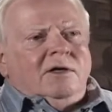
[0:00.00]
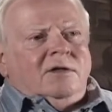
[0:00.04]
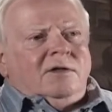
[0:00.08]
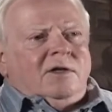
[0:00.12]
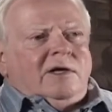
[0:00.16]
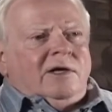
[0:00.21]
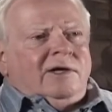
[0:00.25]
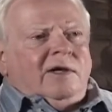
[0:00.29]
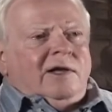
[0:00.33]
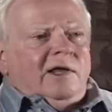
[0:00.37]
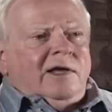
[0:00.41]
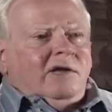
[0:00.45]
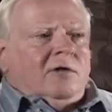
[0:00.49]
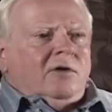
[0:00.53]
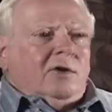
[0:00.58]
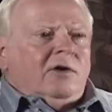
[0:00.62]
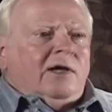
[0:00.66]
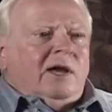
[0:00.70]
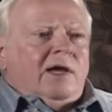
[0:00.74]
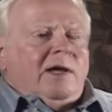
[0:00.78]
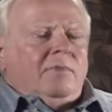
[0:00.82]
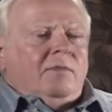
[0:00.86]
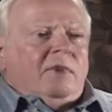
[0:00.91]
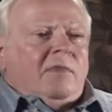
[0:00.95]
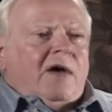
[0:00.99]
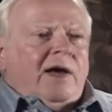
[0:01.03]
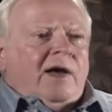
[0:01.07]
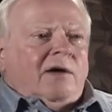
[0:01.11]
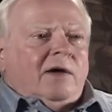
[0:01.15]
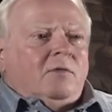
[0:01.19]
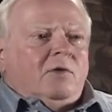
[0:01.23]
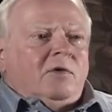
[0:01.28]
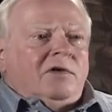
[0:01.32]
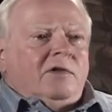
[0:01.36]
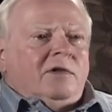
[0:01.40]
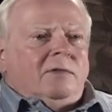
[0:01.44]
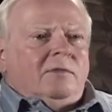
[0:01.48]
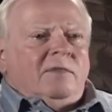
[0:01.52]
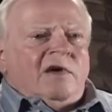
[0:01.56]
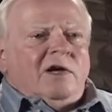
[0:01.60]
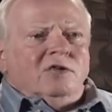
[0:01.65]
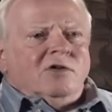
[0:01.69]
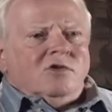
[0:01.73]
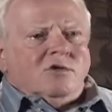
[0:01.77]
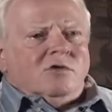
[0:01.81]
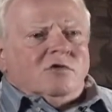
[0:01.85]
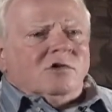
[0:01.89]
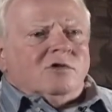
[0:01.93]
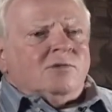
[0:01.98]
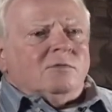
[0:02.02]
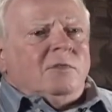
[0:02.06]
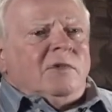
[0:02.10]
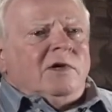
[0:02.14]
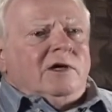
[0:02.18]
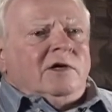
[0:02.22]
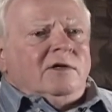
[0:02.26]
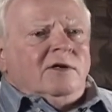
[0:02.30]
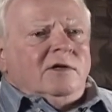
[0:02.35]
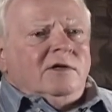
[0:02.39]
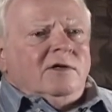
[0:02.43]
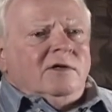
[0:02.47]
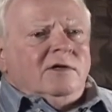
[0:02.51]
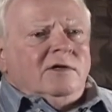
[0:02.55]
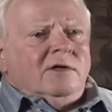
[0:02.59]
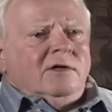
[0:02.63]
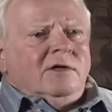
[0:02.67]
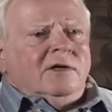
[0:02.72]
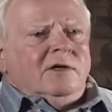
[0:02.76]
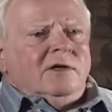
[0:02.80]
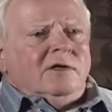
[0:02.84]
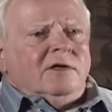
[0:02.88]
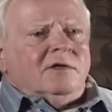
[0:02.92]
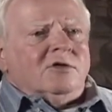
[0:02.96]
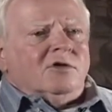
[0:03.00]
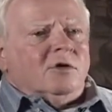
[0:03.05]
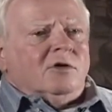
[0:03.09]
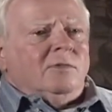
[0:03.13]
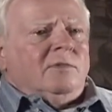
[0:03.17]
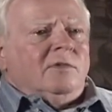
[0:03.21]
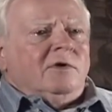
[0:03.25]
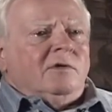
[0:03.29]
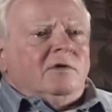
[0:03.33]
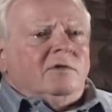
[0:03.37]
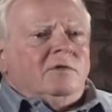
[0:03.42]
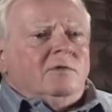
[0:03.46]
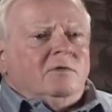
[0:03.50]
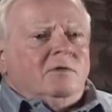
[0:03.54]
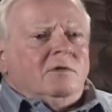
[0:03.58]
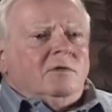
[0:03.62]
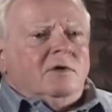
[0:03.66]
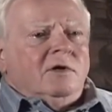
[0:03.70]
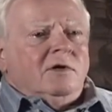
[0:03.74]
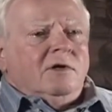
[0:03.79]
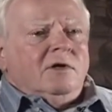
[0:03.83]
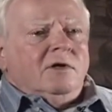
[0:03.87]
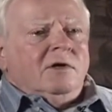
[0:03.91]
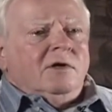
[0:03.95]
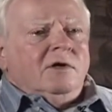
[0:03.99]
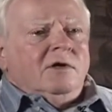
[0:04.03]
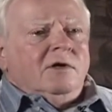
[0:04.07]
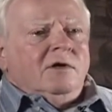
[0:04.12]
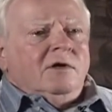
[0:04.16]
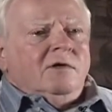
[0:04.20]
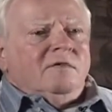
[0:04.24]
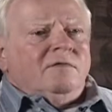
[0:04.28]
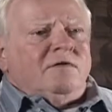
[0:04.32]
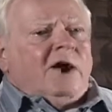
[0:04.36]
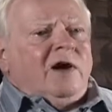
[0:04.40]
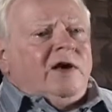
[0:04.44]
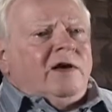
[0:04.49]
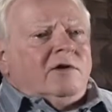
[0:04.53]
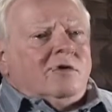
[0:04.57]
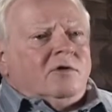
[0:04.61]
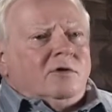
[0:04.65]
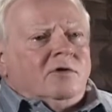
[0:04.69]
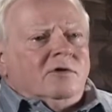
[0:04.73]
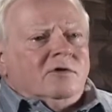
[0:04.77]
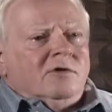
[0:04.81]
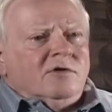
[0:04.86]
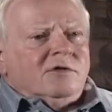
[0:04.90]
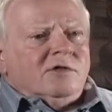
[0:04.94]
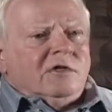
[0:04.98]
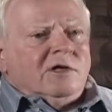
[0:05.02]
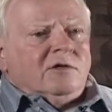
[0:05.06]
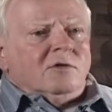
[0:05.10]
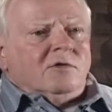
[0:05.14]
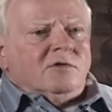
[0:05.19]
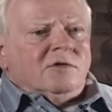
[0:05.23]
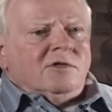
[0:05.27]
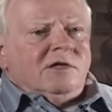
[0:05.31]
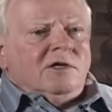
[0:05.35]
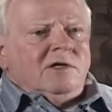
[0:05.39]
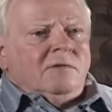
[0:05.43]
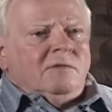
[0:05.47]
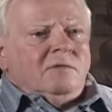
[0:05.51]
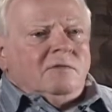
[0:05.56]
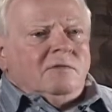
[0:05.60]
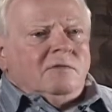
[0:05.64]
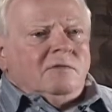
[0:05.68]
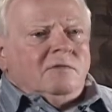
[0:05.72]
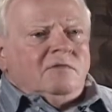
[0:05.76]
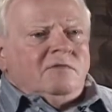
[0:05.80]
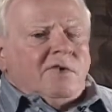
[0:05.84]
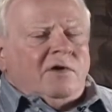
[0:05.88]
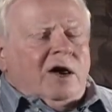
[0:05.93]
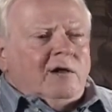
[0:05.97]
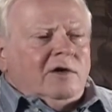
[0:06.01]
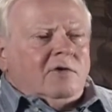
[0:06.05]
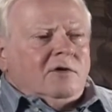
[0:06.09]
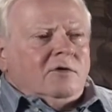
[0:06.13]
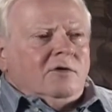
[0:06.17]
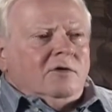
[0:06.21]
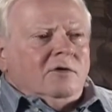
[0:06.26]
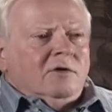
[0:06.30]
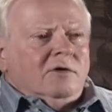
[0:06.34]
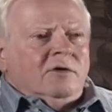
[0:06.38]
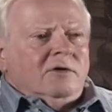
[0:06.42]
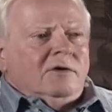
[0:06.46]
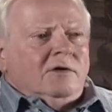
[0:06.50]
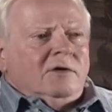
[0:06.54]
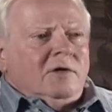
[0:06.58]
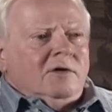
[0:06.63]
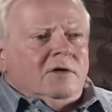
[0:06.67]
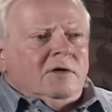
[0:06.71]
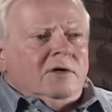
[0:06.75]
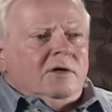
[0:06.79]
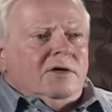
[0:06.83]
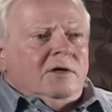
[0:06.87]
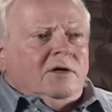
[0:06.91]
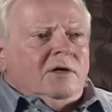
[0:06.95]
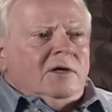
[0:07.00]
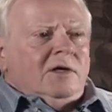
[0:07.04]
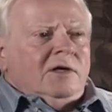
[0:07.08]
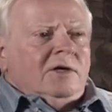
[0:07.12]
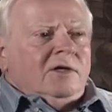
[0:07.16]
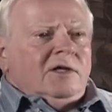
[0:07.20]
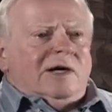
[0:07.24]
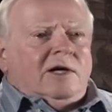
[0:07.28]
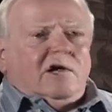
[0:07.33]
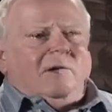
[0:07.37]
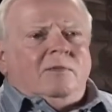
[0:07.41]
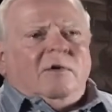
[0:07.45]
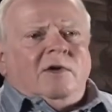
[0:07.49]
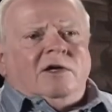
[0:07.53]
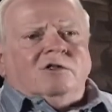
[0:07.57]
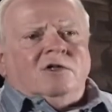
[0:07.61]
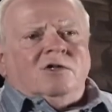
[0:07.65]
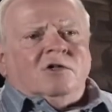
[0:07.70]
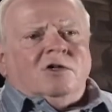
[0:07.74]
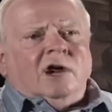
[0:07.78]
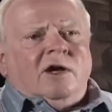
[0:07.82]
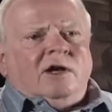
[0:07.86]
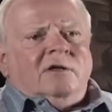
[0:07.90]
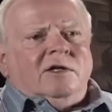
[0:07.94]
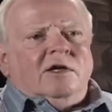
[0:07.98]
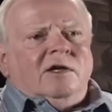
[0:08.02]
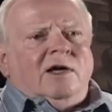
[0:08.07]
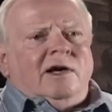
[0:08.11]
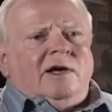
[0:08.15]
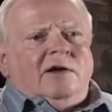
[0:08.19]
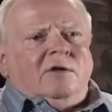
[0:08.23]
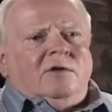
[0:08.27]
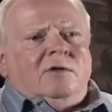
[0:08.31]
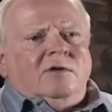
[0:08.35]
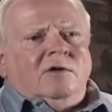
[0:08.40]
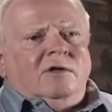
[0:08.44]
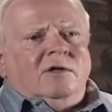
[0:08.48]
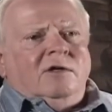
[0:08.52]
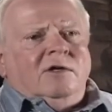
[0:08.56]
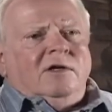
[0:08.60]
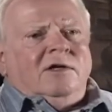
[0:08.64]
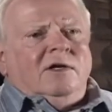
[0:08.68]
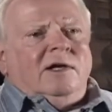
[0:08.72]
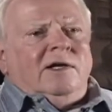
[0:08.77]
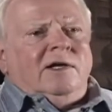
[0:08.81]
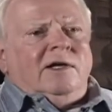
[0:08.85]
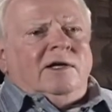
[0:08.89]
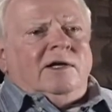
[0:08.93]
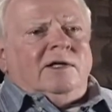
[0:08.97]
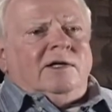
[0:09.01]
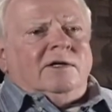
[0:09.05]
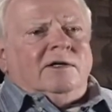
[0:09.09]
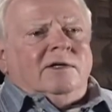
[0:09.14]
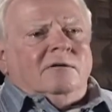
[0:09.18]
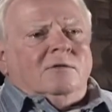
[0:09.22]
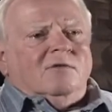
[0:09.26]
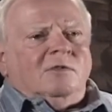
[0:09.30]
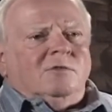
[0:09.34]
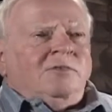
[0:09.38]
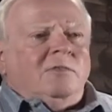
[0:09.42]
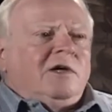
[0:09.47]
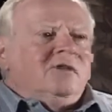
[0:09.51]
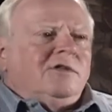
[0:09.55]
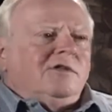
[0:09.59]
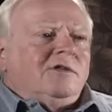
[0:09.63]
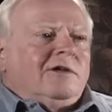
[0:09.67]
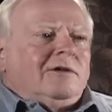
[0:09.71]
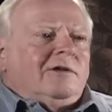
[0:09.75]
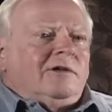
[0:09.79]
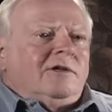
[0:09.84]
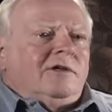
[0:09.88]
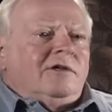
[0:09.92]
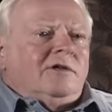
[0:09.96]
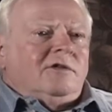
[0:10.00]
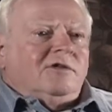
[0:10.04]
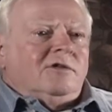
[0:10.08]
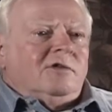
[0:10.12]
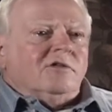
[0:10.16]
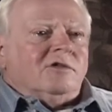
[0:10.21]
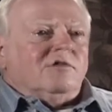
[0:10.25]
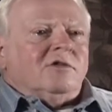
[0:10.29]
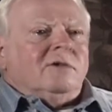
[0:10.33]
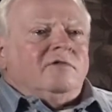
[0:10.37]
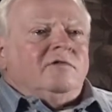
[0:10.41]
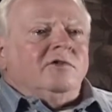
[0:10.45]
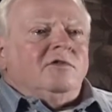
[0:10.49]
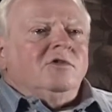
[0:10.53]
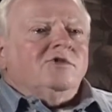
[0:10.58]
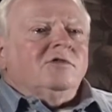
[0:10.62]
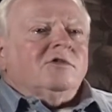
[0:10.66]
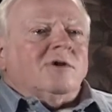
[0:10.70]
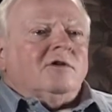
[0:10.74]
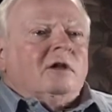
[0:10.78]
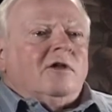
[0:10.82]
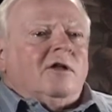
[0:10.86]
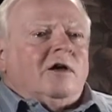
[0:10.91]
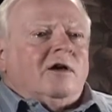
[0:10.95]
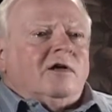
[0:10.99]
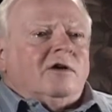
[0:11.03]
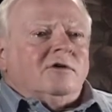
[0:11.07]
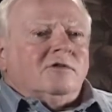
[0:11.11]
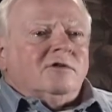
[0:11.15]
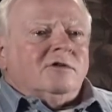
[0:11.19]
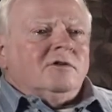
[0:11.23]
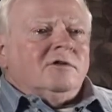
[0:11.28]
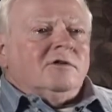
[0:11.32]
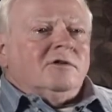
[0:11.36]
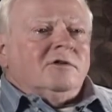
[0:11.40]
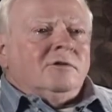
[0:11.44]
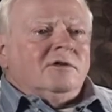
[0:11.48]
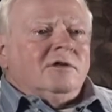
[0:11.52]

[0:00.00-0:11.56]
They later came back with a Messerschmitt, a German fighter, single-seat fighter, that had been shot down, and it was basically just the fuselage,